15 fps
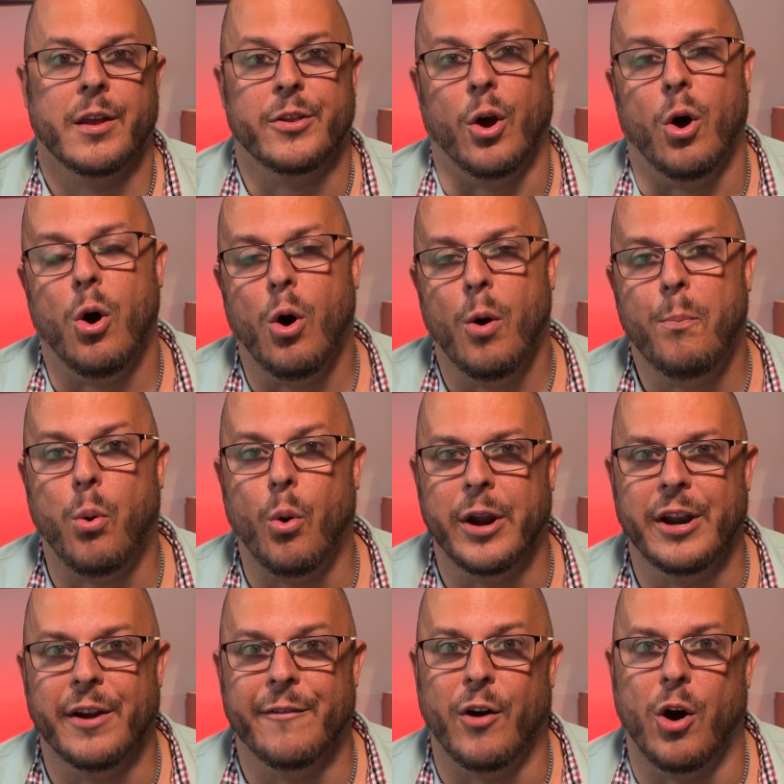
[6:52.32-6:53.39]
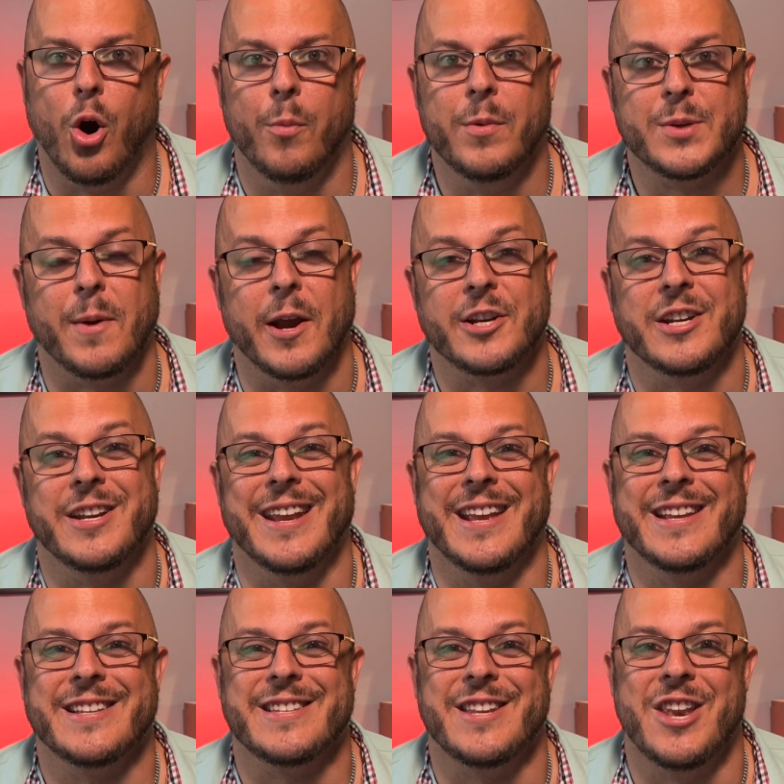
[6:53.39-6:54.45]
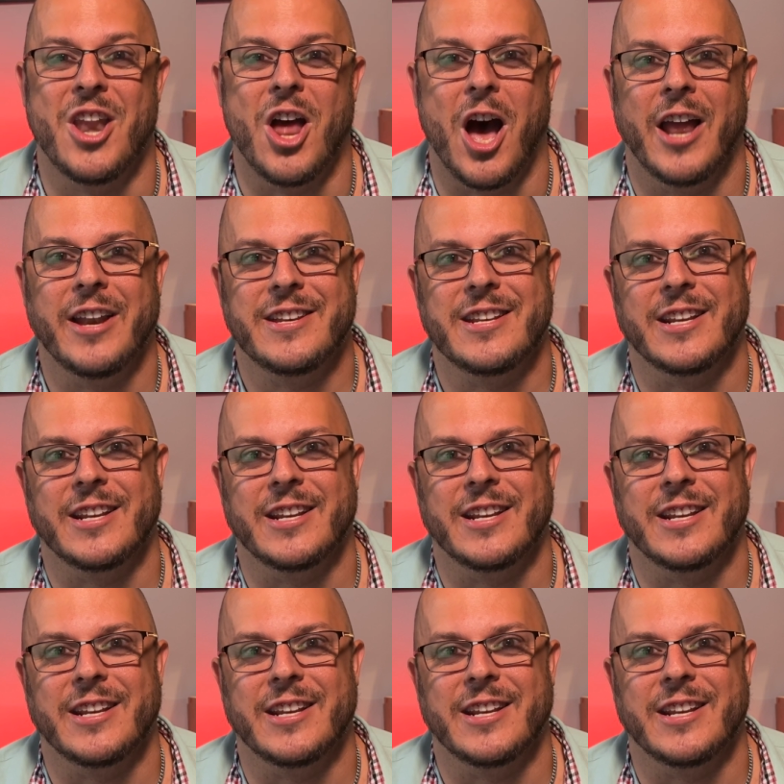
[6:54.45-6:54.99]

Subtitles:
The whole point of a home inspection is not